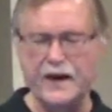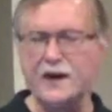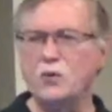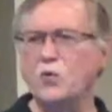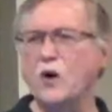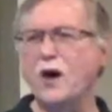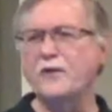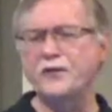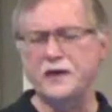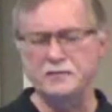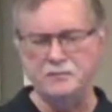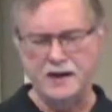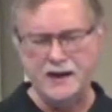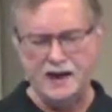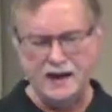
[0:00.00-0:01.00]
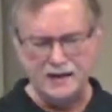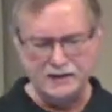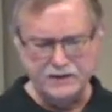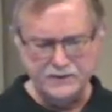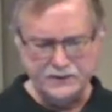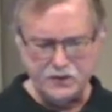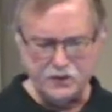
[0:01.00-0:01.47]
a wealthy
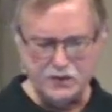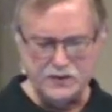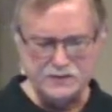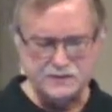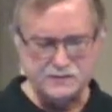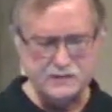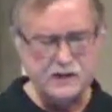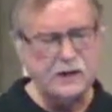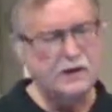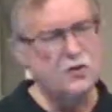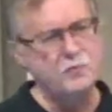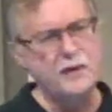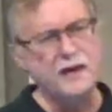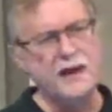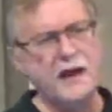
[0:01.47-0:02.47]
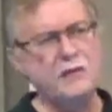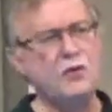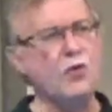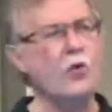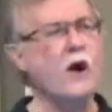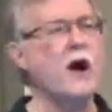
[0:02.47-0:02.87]
man who, has, who became